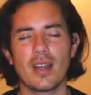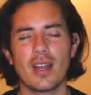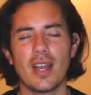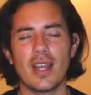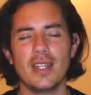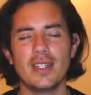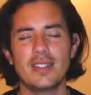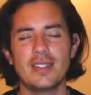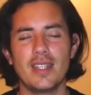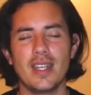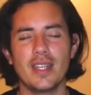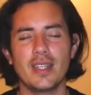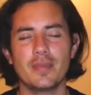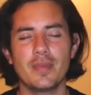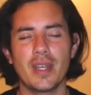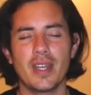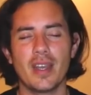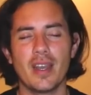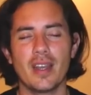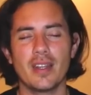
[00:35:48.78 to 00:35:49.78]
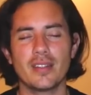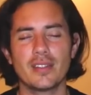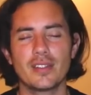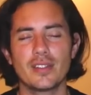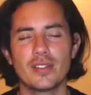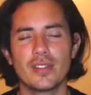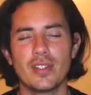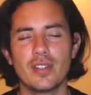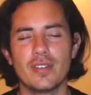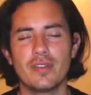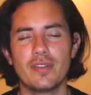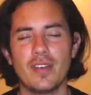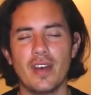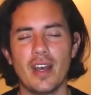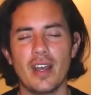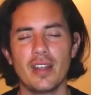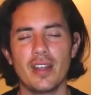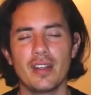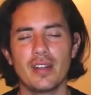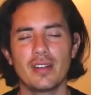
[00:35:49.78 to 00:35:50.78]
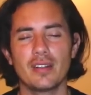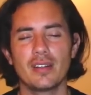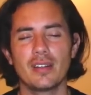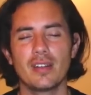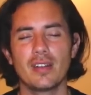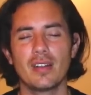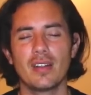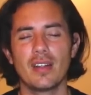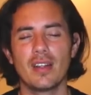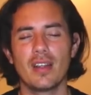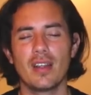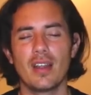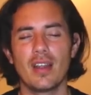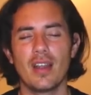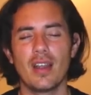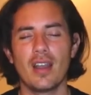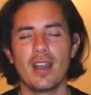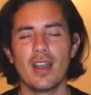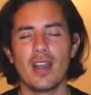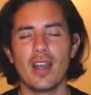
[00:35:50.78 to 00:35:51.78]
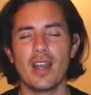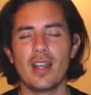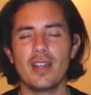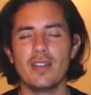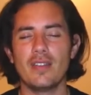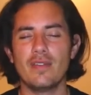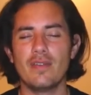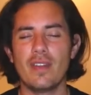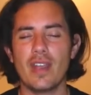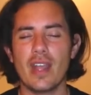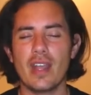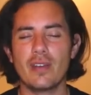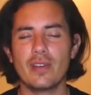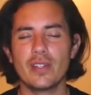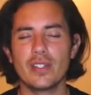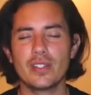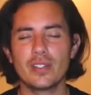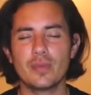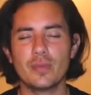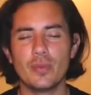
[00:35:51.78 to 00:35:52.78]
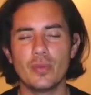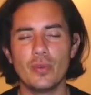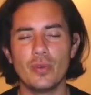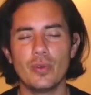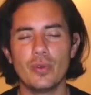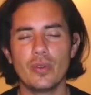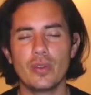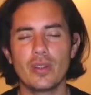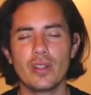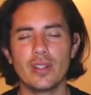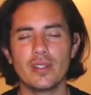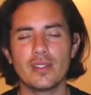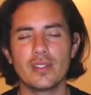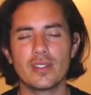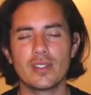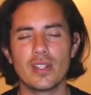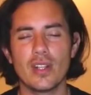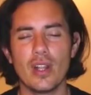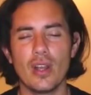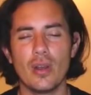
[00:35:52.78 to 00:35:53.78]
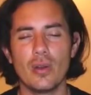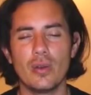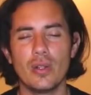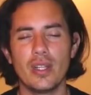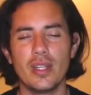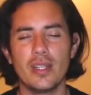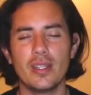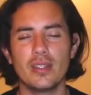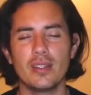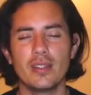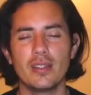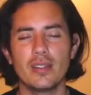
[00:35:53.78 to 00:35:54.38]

I take my hands to the fire, and very smooth and slowly,